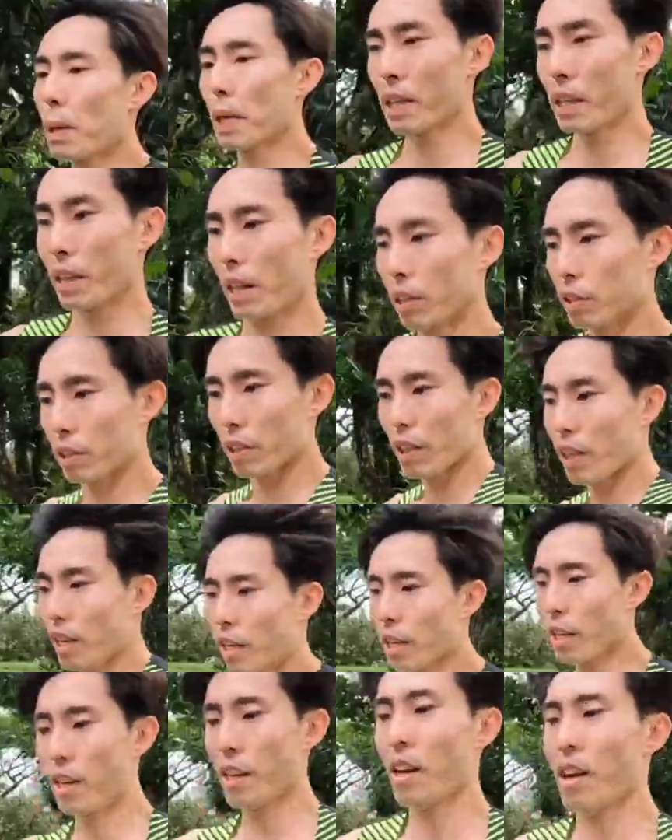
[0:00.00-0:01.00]
played in nicely,
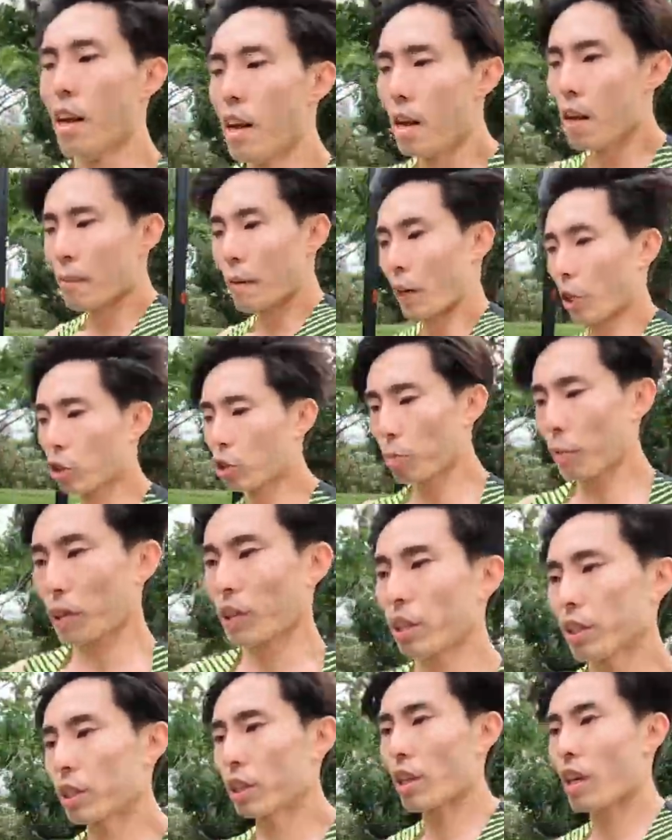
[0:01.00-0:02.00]
but also
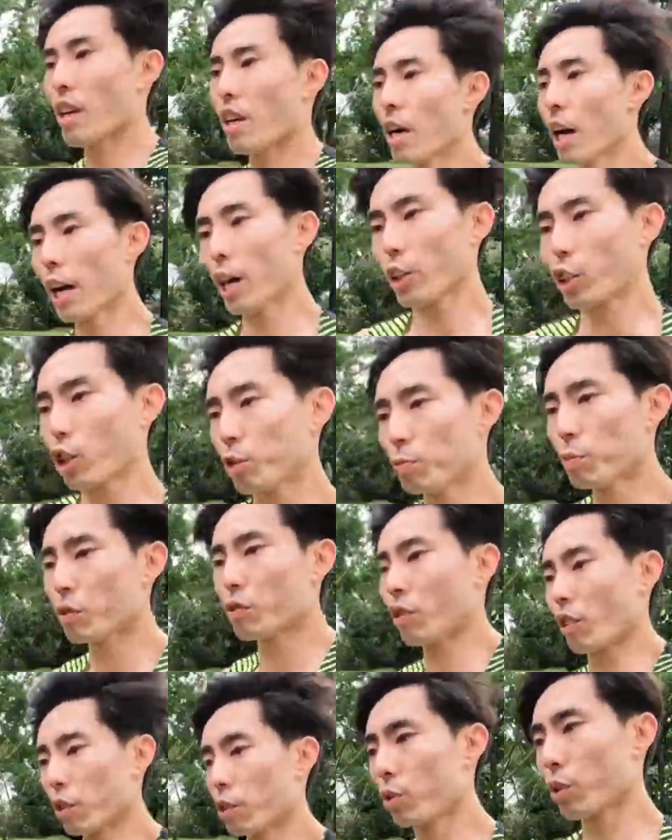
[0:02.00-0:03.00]
because I just
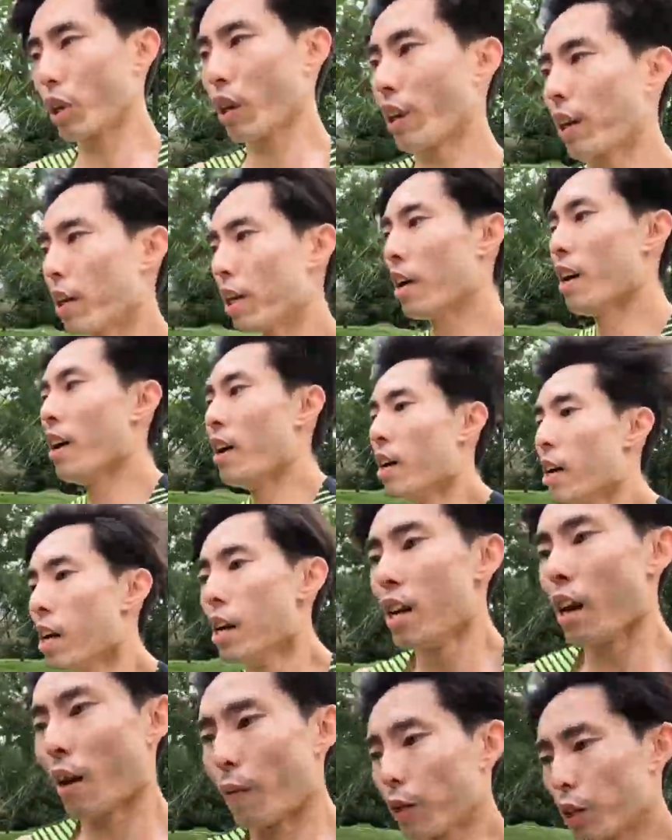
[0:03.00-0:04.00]
moved to the UK,
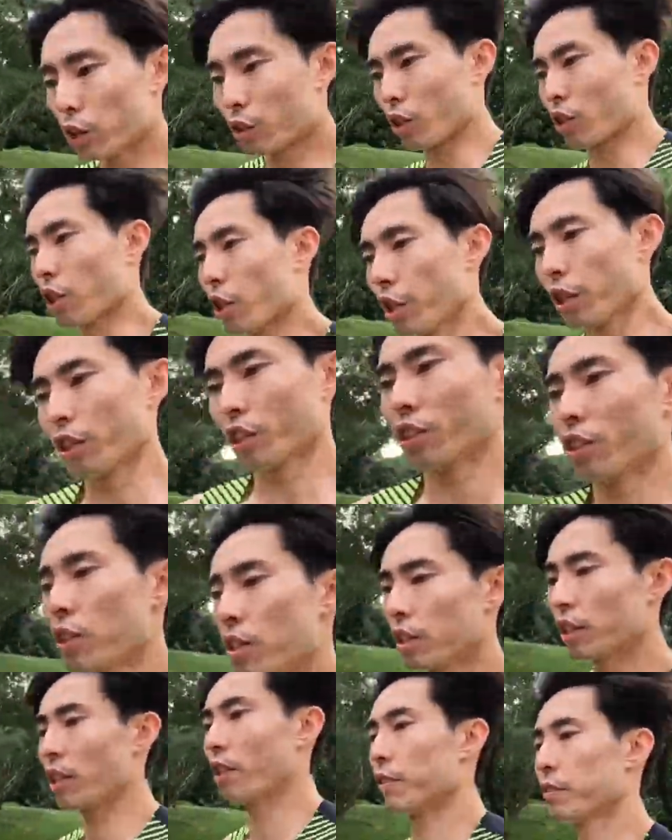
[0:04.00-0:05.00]
I wanted to, you know,
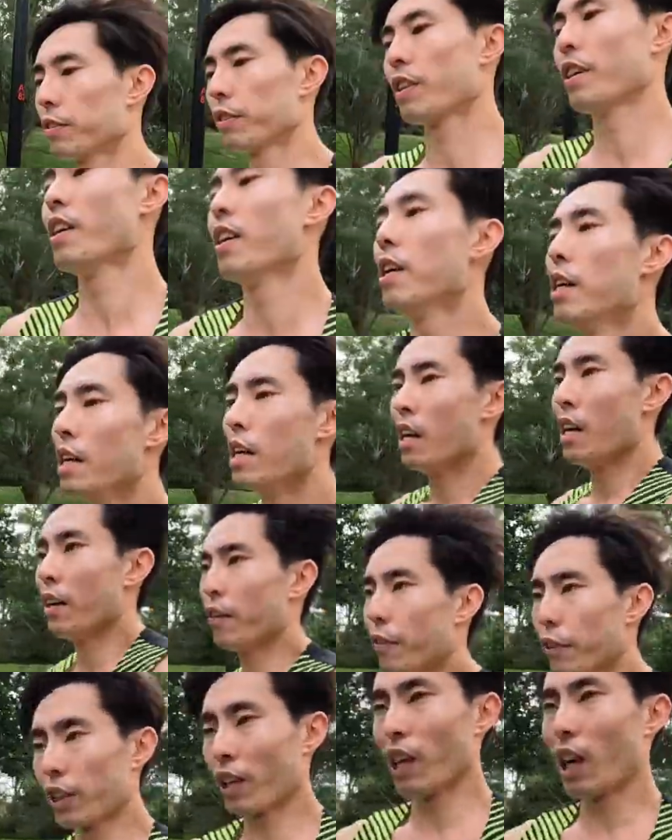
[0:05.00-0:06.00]
kind of
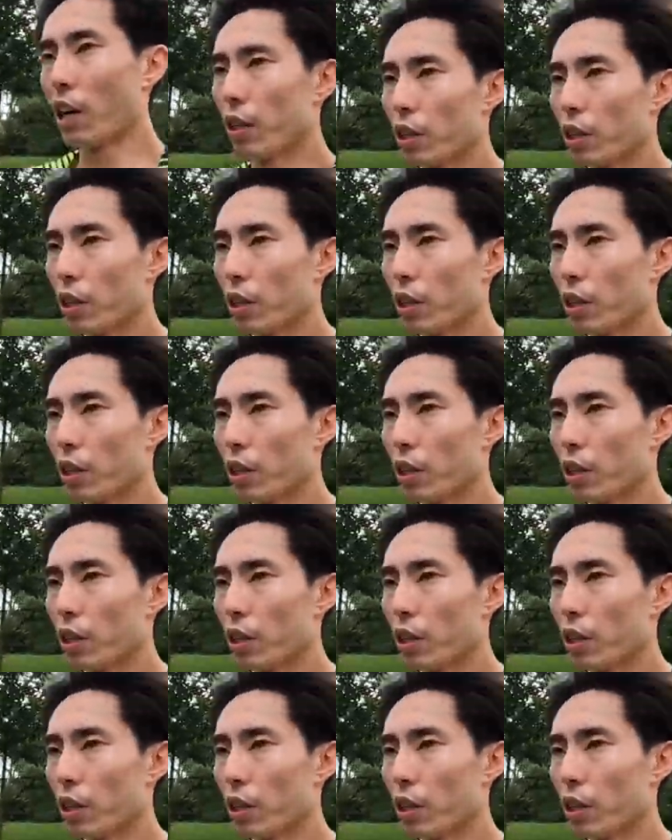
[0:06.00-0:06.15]
figure